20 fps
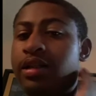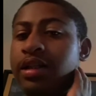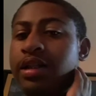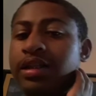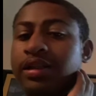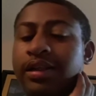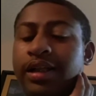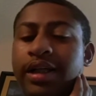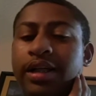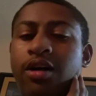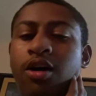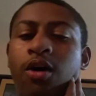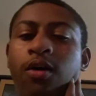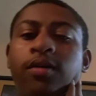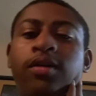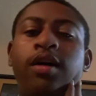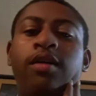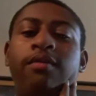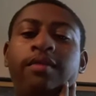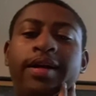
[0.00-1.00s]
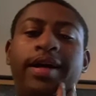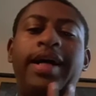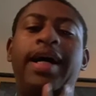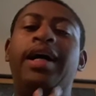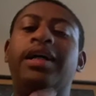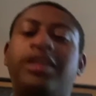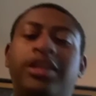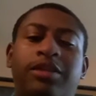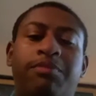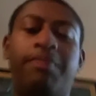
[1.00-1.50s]
it's like Hulk already
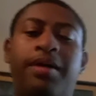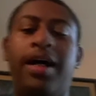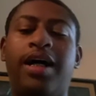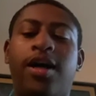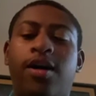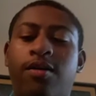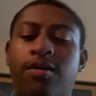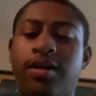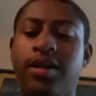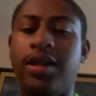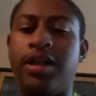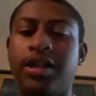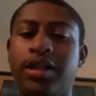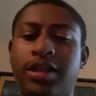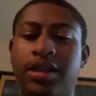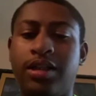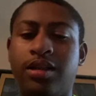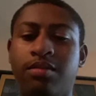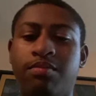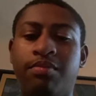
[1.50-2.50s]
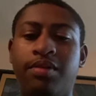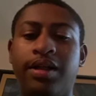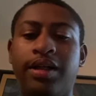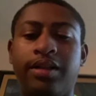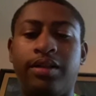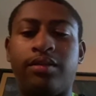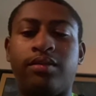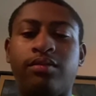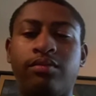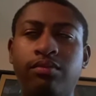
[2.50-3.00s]
has his powers,
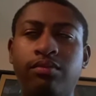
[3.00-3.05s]
but